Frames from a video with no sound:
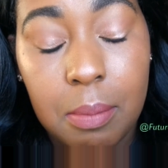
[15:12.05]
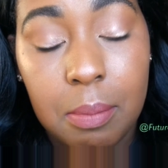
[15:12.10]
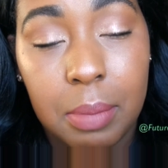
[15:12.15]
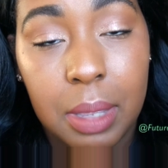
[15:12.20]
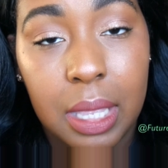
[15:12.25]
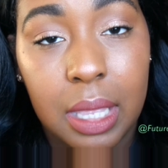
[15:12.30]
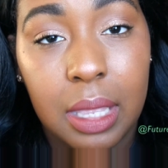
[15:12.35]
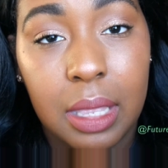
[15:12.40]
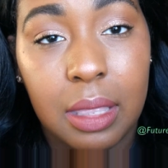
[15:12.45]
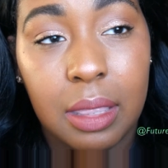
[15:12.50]

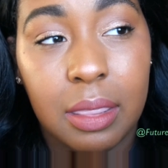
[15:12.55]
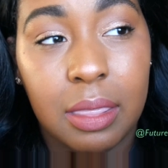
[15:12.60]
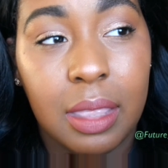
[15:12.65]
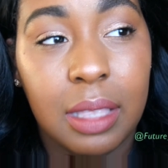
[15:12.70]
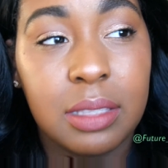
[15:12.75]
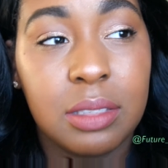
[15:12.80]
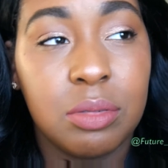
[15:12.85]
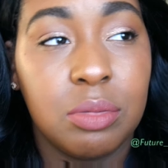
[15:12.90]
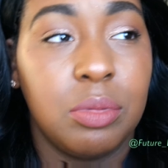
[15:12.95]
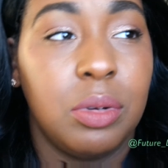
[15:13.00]
But
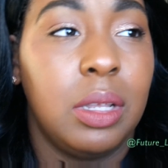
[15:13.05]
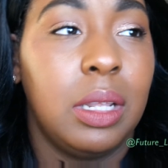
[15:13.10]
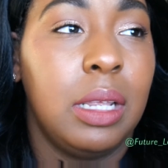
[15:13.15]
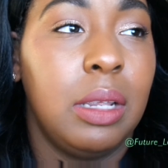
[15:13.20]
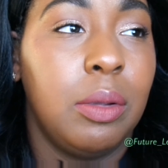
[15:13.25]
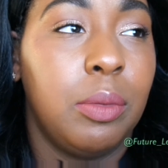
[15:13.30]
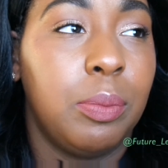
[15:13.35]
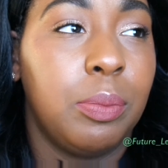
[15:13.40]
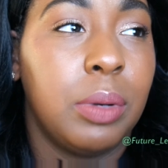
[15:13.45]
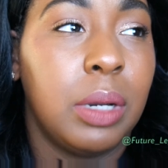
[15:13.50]
that's
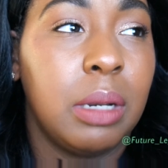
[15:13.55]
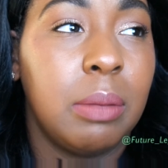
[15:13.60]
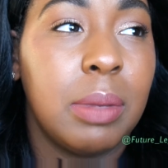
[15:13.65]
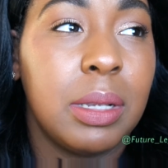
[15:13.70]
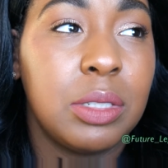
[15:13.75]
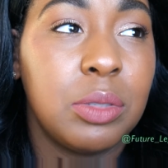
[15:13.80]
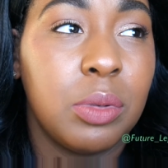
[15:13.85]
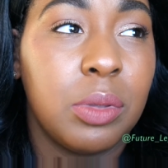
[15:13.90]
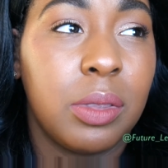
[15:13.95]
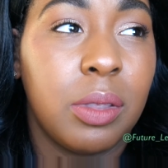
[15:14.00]
really pretty
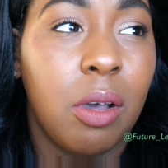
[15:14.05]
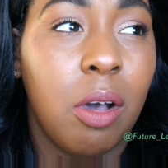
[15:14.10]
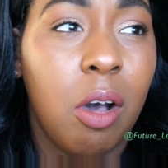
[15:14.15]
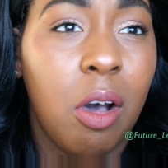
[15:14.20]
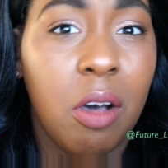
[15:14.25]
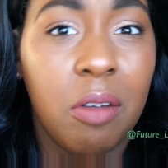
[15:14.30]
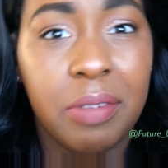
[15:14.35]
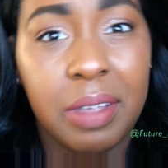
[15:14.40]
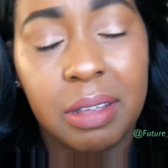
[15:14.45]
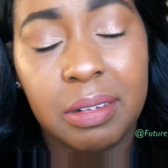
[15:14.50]
much with
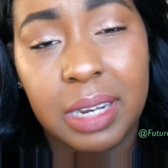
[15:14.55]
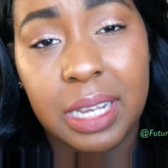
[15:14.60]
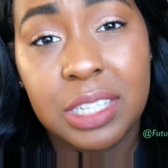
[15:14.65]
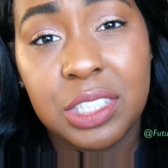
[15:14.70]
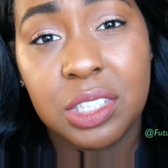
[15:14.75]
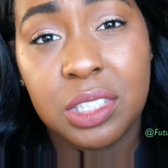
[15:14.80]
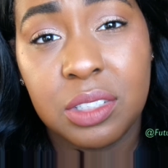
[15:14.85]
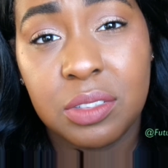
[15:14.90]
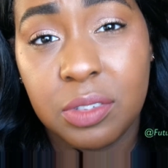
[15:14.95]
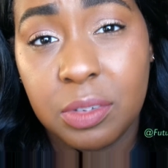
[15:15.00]
all
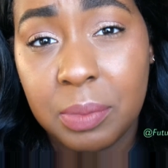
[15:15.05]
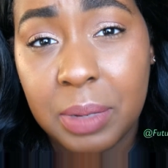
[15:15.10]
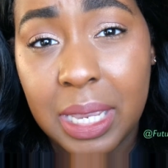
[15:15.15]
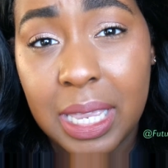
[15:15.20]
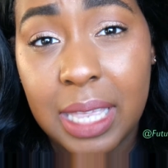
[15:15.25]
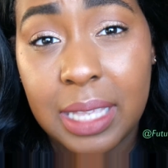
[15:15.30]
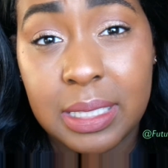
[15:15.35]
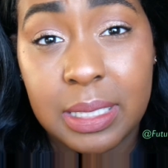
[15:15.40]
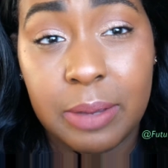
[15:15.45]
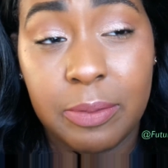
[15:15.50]
foundations for
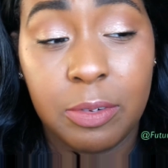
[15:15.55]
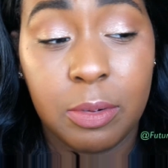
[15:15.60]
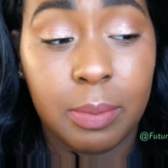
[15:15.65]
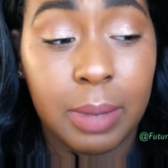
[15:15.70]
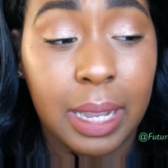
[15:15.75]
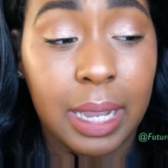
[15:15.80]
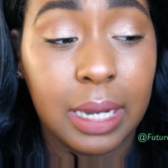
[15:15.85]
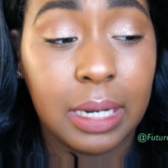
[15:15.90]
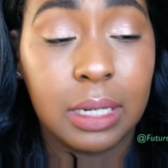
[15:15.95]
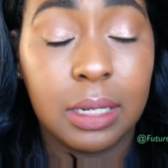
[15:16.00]
me, except for
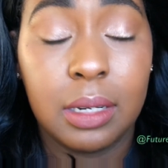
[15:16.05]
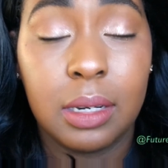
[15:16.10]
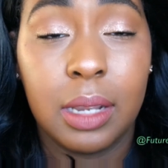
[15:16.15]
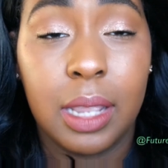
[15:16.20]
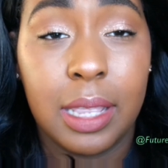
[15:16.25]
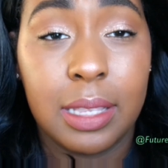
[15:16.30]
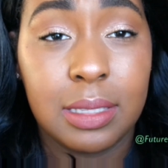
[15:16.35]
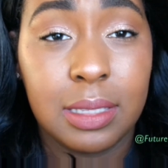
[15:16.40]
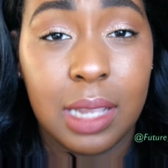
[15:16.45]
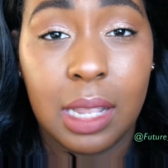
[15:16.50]
my
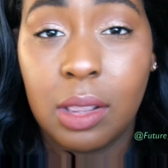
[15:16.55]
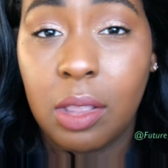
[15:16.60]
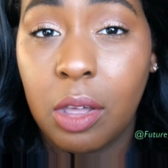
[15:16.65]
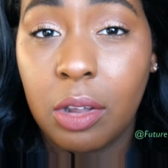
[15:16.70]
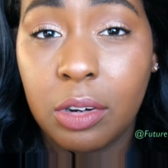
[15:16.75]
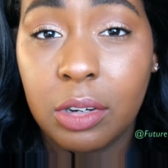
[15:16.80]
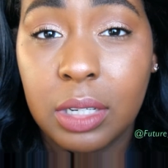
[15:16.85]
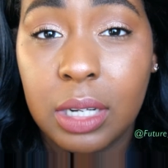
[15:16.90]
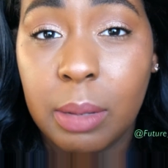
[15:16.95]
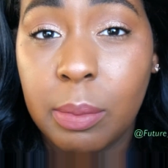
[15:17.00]
Estee
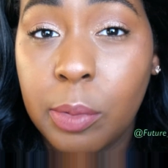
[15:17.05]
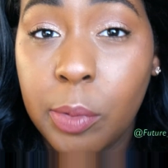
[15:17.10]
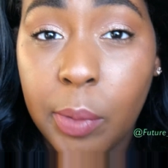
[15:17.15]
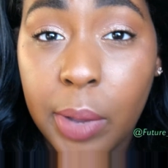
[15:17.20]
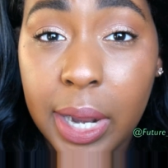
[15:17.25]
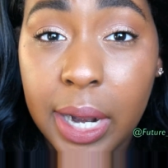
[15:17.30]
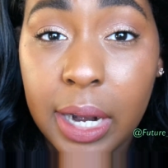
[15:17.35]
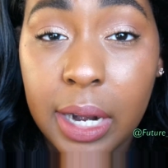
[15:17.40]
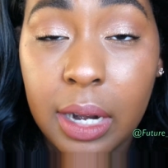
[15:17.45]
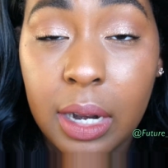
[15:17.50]
Lauder Double
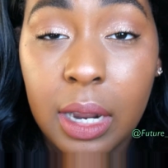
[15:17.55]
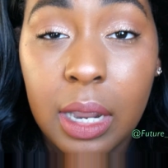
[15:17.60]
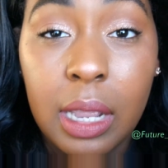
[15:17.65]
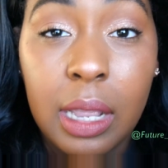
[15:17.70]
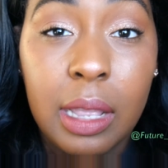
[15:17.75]
Wear.